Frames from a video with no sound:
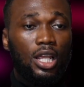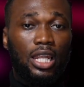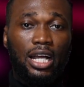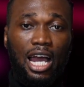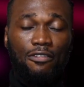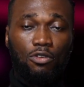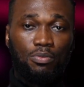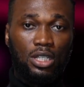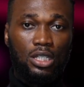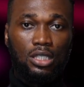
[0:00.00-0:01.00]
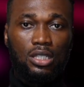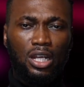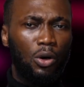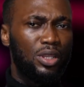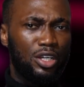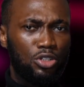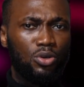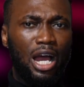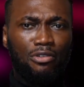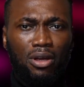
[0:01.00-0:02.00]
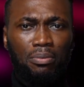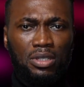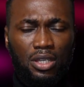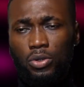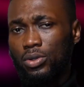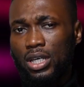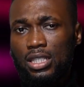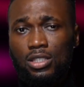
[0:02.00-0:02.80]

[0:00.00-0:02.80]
like Afrobeat and all that, you know, R&B and all that.